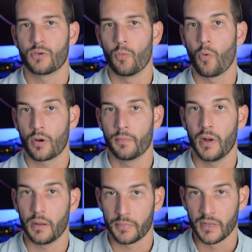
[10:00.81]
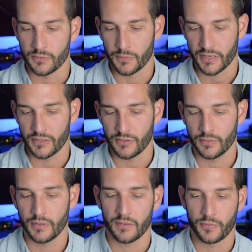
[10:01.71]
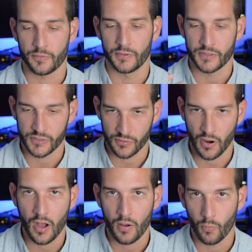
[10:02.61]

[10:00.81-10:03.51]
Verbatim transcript: to warm up. So we could do it through the straw,